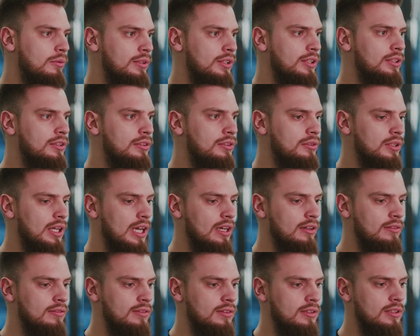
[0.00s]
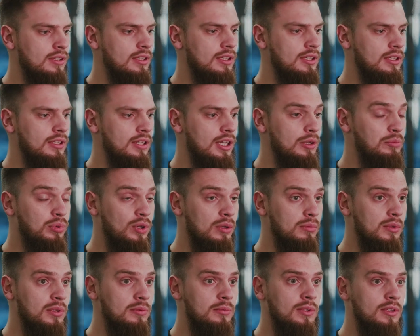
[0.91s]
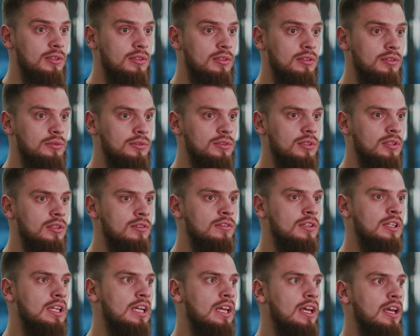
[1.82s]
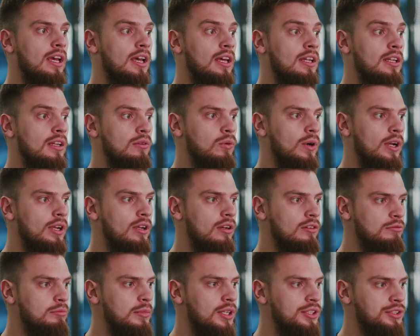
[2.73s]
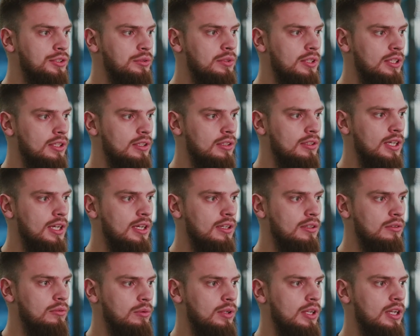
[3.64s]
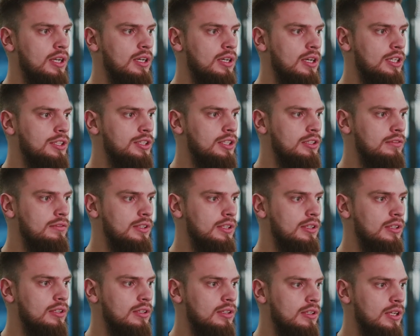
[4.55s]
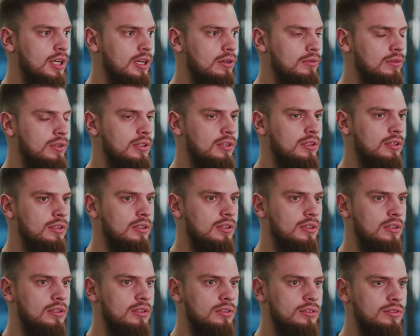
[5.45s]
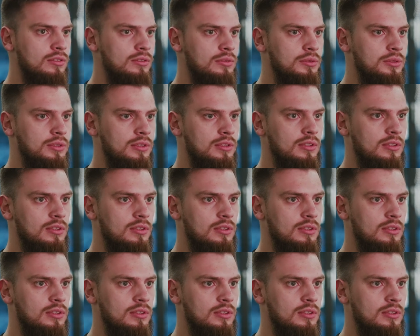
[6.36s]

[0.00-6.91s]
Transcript: need to have a problem to solve and a way of measuring that we are achieving our solution.